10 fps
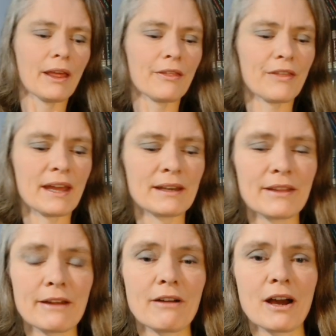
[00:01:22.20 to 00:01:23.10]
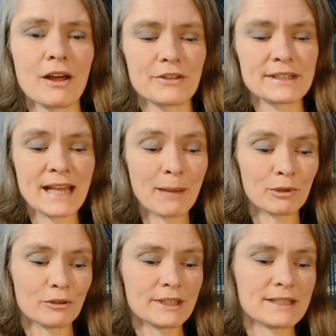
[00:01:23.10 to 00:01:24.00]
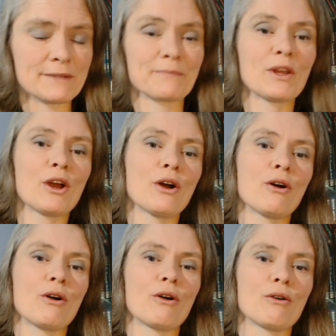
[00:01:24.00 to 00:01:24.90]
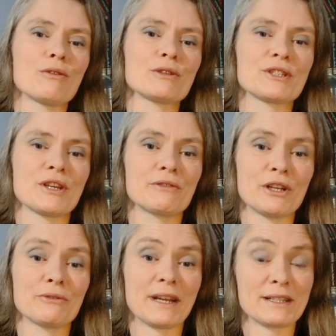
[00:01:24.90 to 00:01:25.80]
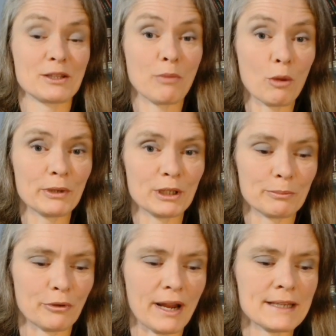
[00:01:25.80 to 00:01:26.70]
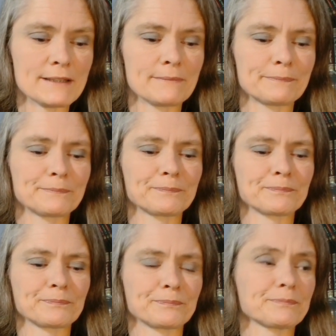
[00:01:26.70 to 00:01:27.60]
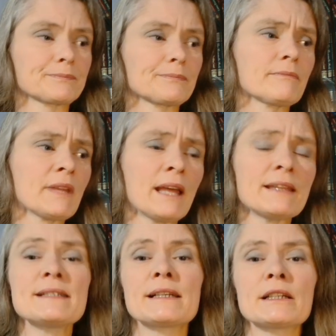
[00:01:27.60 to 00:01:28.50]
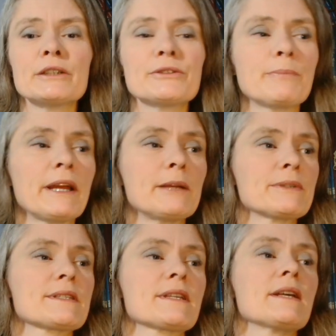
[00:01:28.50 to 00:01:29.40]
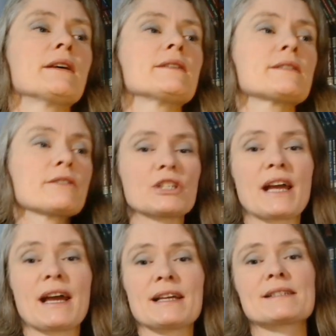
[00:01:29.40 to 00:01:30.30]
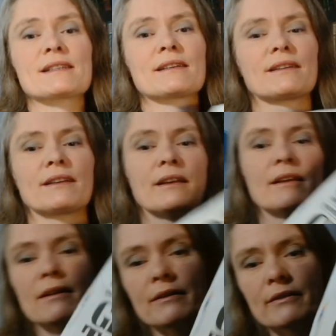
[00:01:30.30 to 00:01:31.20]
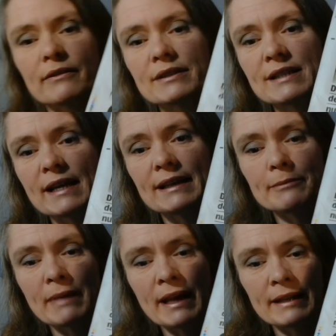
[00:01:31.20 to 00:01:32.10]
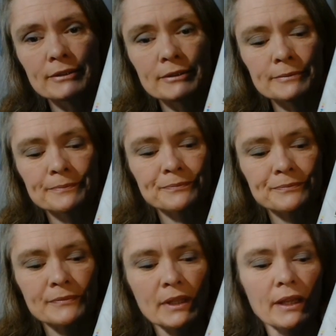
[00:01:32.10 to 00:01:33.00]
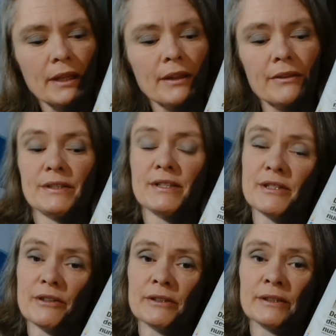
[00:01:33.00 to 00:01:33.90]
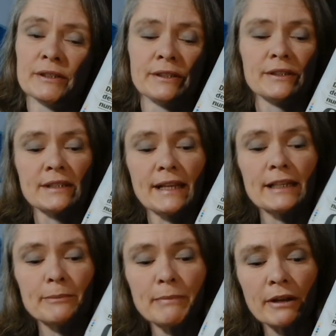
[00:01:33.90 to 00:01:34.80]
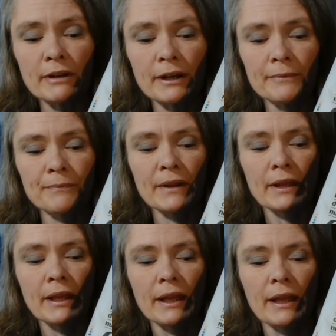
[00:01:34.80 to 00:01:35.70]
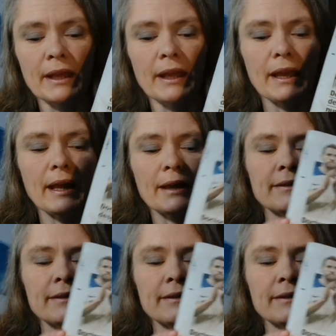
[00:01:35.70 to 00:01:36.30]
Then there are the tabloids, also known as the popular press, and these include papers such as the Daily Mail, the Sun, the Daily Mirror, and